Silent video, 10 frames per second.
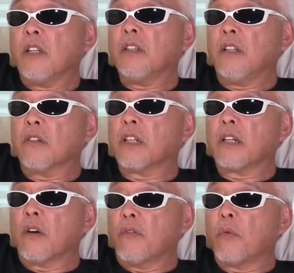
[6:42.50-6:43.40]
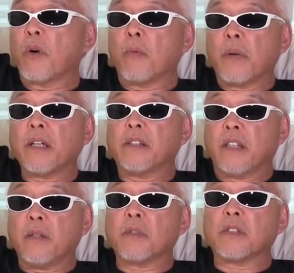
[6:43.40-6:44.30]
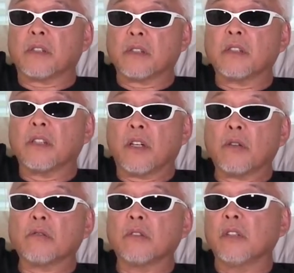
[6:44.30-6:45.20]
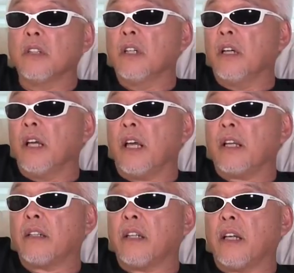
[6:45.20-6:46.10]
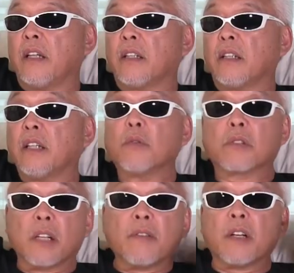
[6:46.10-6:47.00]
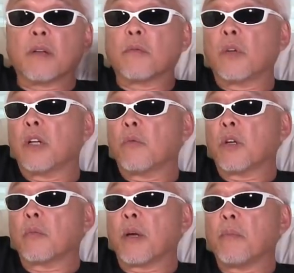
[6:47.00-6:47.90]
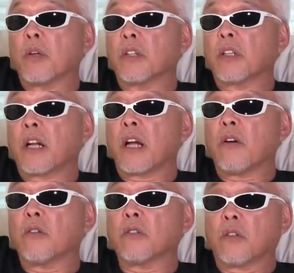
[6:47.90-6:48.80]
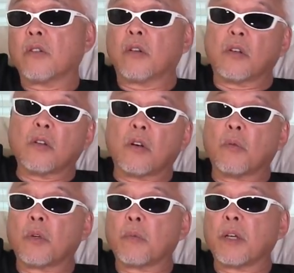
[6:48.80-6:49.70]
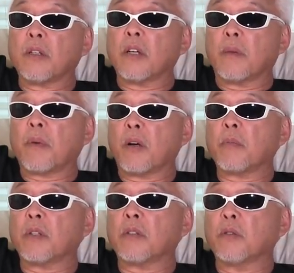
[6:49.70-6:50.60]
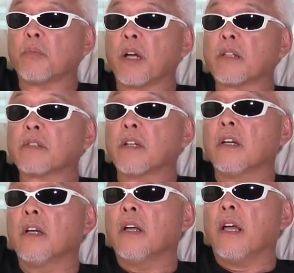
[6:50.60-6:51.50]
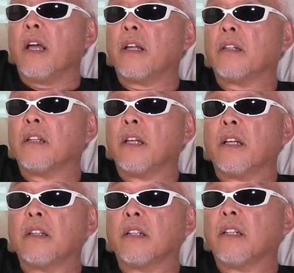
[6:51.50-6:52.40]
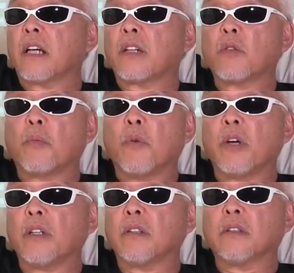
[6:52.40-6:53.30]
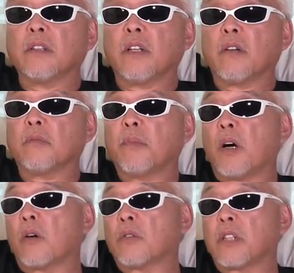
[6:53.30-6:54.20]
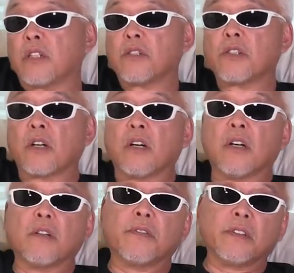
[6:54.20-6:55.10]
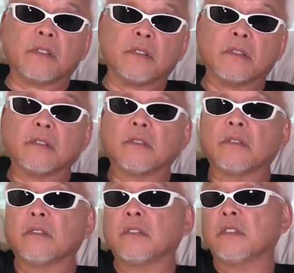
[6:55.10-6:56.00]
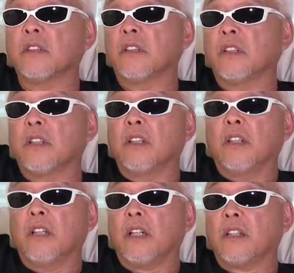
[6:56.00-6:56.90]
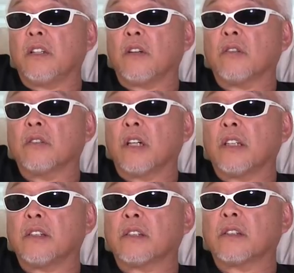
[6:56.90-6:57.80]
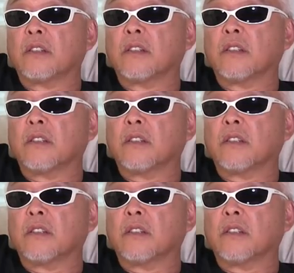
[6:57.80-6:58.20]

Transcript: you know, getting overwhelmed by his demons. You know, and and he was living in, in one of my building that I owned or, or, or, one of my apartment duplex and and he got to a point you know power was getting shut off and and you know, I just,